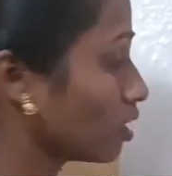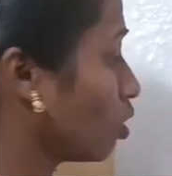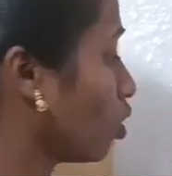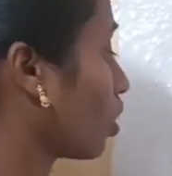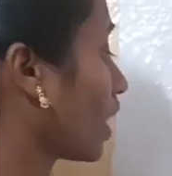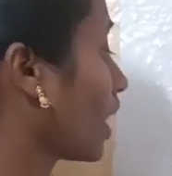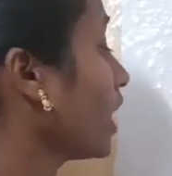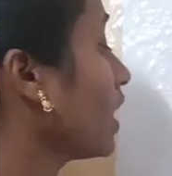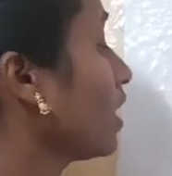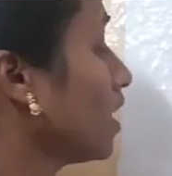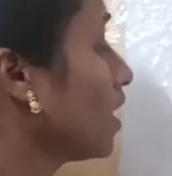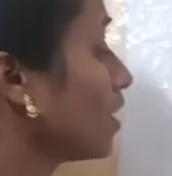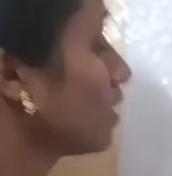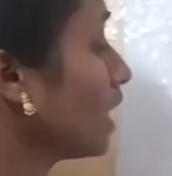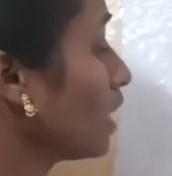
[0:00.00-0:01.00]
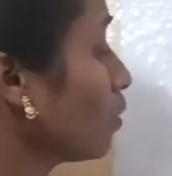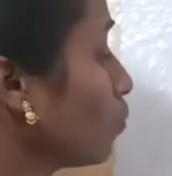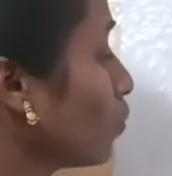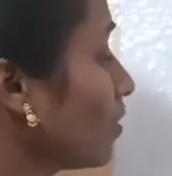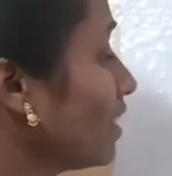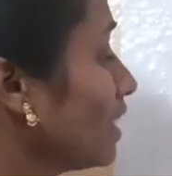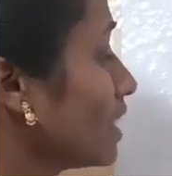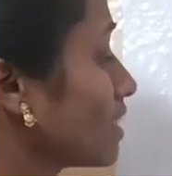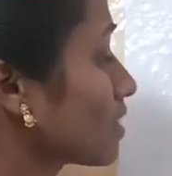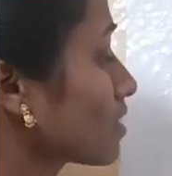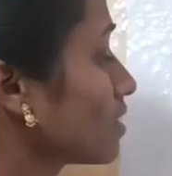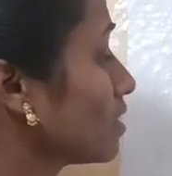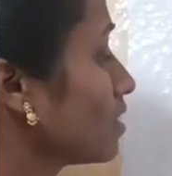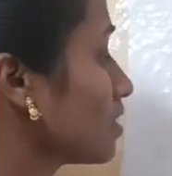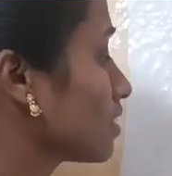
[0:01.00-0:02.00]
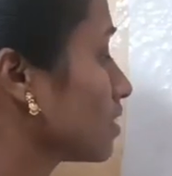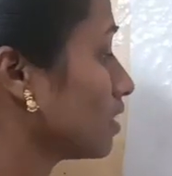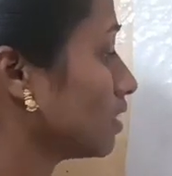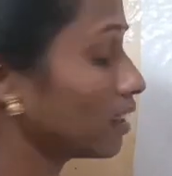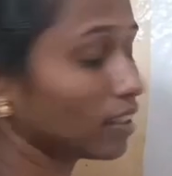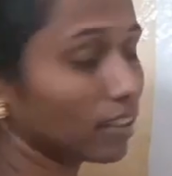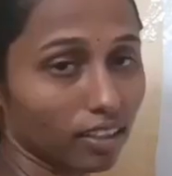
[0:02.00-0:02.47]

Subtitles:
Okay, then we will discuss the